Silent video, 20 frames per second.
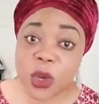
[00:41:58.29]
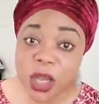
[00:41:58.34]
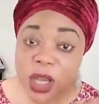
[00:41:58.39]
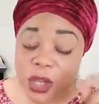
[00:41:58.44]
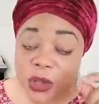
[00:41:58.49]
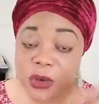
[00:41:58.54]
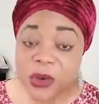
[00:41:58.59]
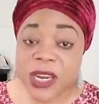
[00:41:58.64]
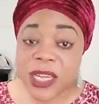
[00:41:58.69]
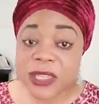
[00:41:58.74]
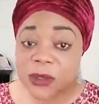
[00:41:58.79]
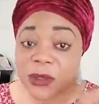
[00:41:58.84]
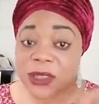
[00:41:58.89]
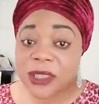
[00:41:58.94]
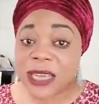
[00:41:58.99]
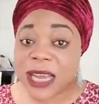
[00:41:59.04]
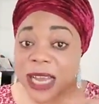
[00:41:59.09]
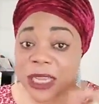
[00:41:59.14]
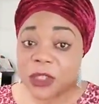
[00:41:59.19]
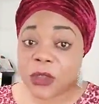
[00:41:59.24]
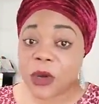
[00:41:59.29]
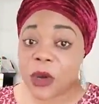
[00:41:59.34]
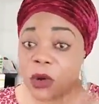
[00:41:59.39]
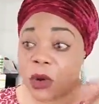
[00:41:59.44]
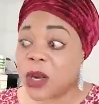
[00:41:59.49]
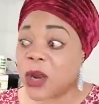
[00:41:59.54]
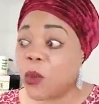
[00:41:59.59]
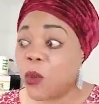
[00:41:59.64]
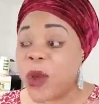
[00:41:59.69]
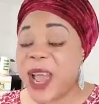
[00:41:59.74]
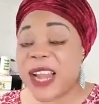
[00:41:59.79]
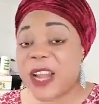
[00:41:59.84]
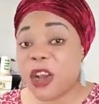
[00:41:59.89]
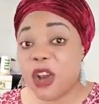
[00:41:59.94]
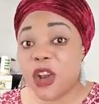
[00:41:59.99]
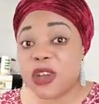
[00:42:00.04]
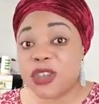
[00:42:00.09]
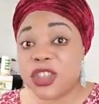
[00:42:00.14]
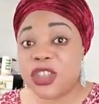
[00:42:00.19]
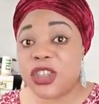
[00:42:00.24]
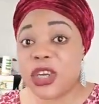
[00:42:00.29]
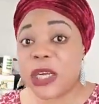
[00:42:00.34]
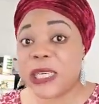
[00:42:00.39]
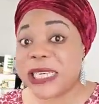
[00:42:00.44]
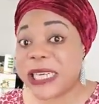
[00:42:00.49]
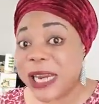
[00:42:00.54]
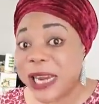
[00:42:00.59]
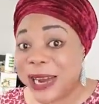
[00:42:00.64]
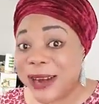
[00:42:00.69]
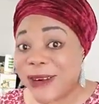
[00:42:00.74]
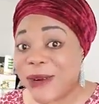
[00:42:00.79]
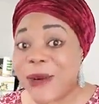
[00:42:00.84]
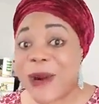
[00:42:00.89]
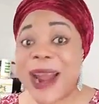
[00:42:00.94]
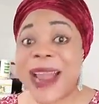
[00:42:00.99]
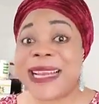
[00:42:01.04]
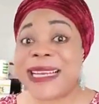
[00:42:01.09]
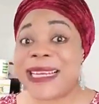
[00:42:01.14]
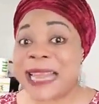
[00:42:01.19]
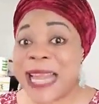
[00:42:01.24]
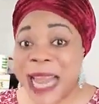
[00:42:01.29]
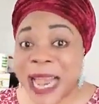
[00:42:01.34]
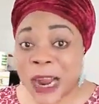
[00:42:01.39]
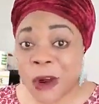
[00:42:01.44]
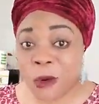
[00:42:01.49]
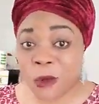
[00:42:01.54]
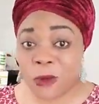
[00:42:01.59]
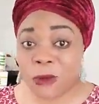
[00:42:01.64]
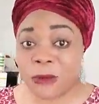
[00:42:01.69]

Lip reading: you need to start on a weight loss journey right now.